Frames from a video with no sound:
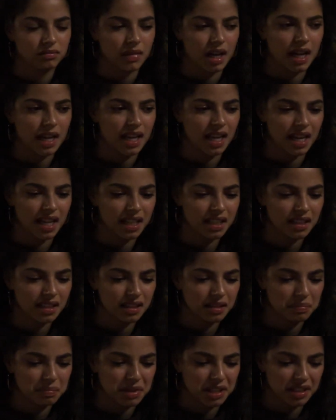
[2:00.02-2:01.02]
I hated
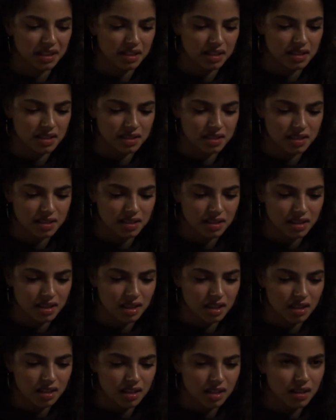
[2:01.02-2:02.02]
it because
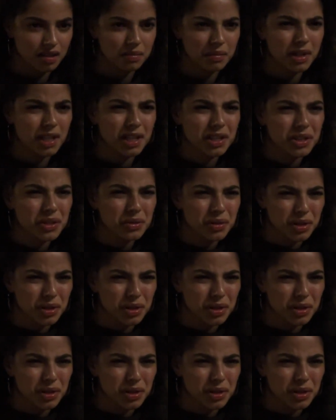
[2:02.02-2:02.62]
because you